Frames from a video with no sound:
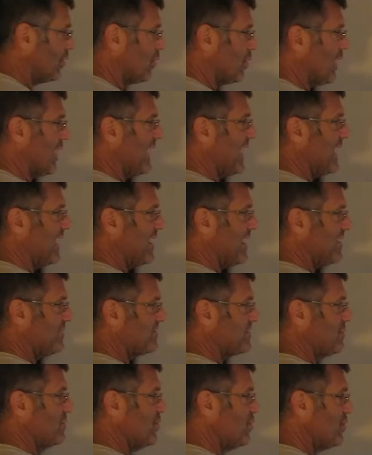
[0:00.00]
I have to
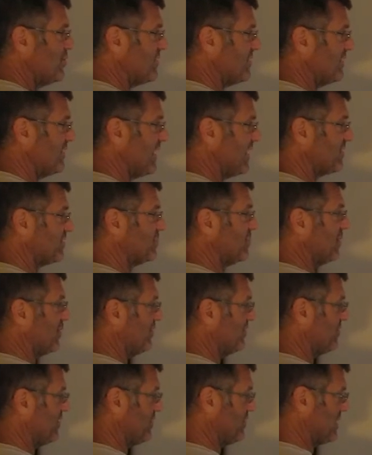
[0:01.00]
move the decimal
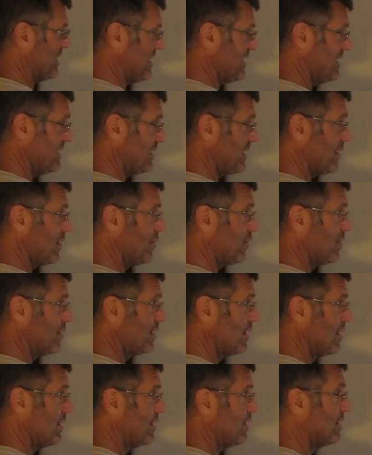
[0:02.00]
from kilo
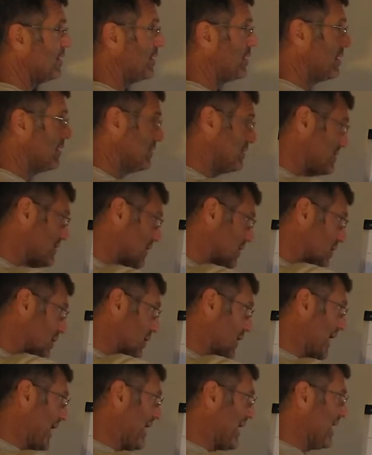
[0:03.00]
to
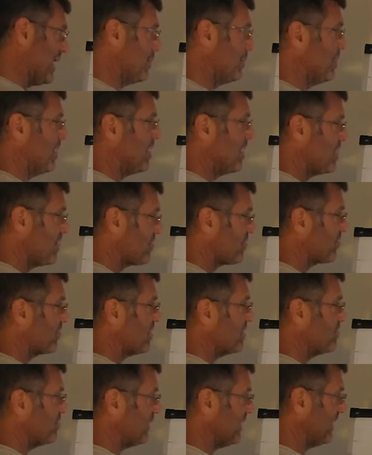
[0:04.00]
gram 3
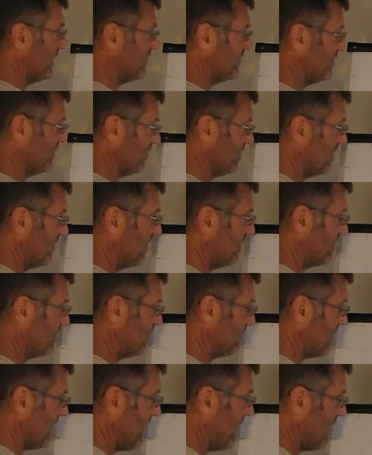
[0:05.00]
places. So
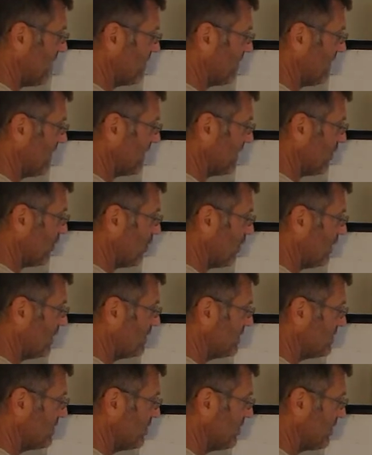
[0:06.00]
that, when I go 1,
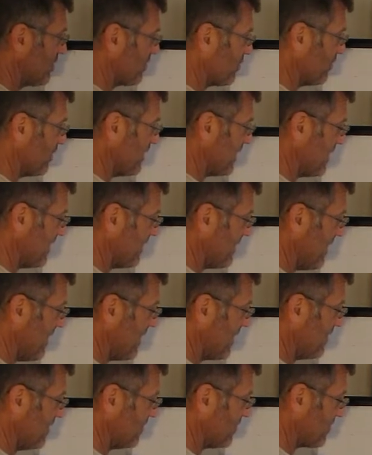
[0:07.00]
2, 3, that
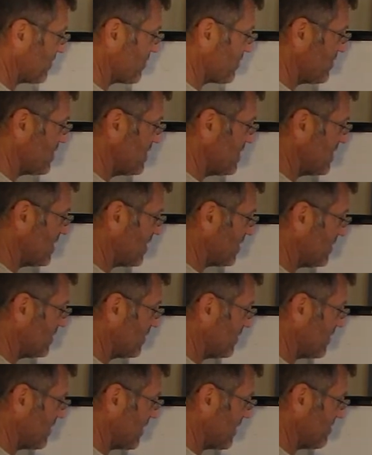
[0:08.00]
is
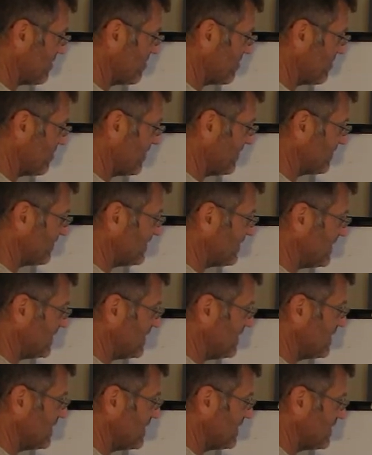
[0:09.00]
350
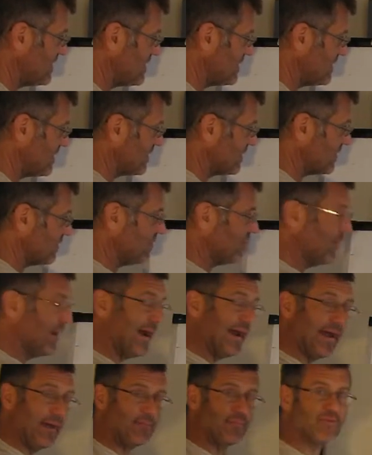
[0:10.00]

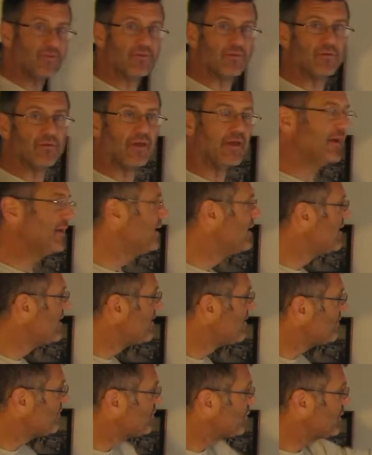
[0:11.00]
grams. Okay?
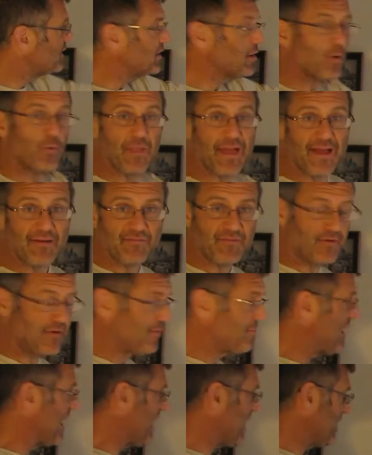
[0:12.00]
So we know that for the
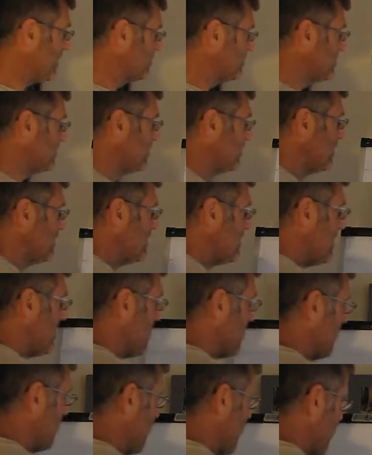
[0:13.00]
mass.
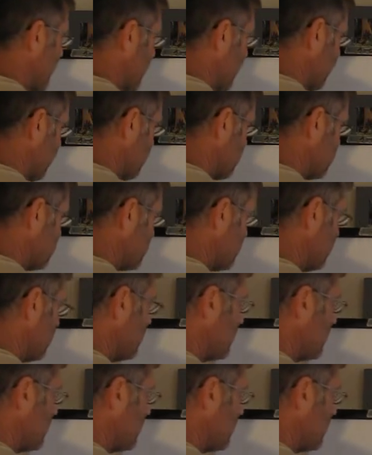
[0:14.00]
Now, the material